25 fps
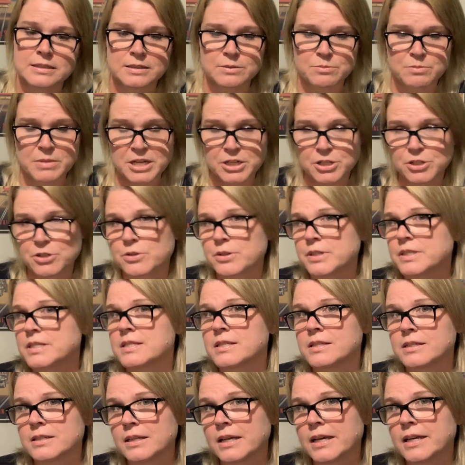Make sure
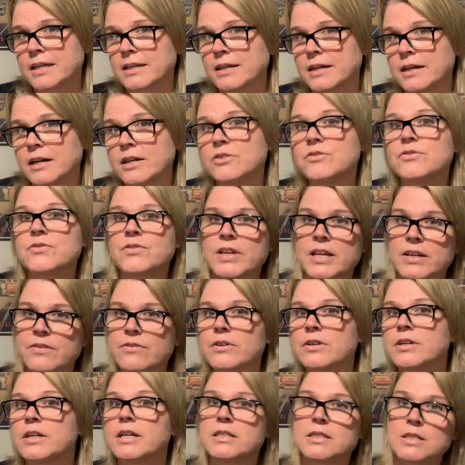it's the like
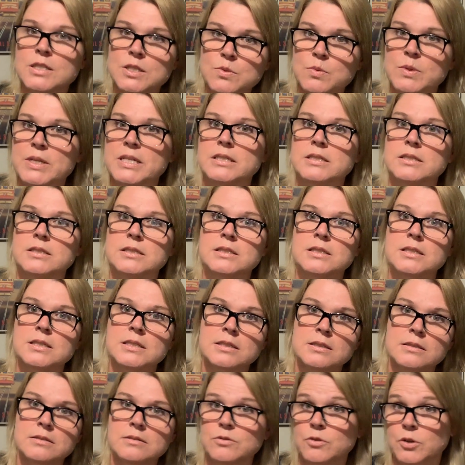unflavored, unsweetened,
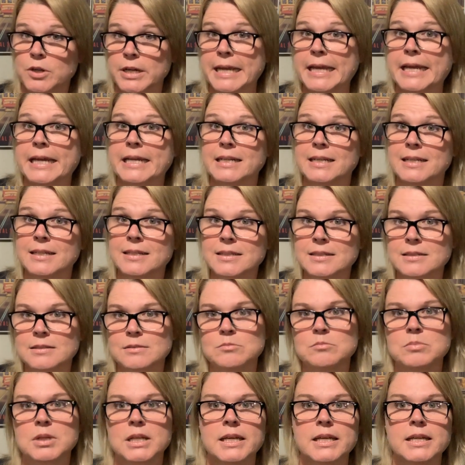organic,
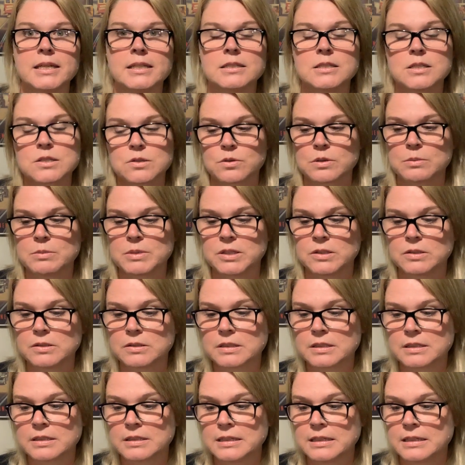plain soy
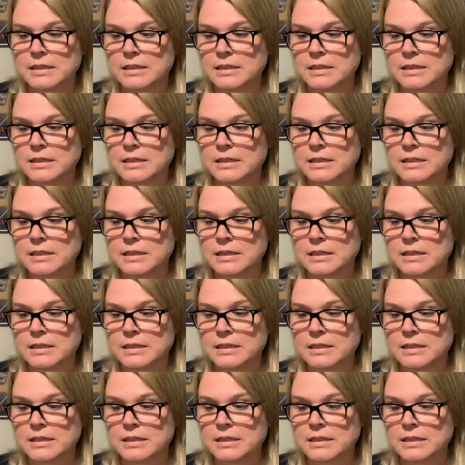milk